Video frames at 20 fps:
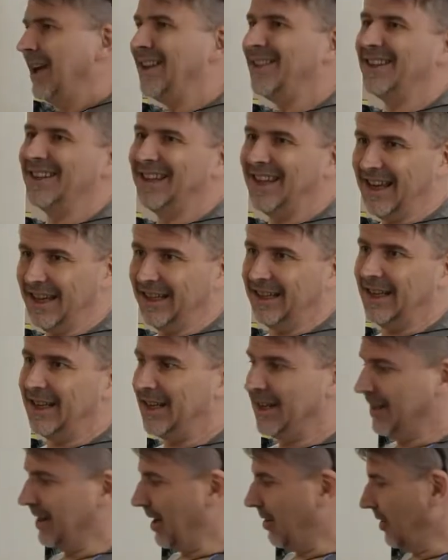in the
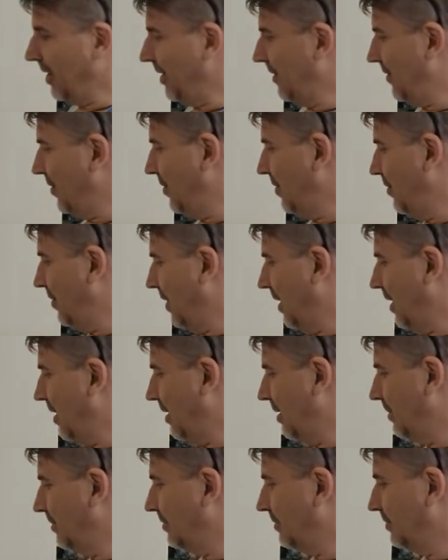techniques, I'll give you,
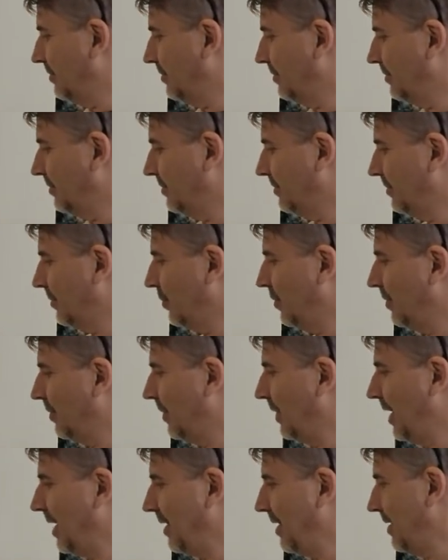um,
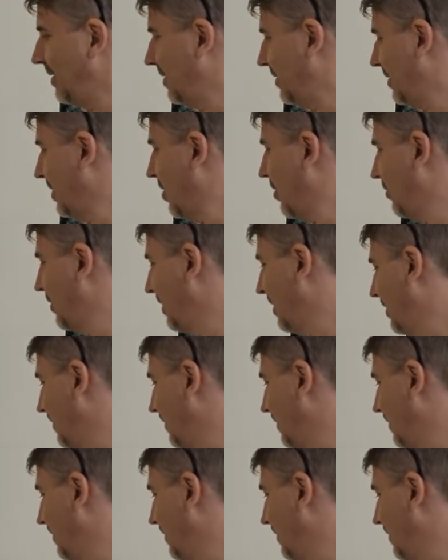again, this is called the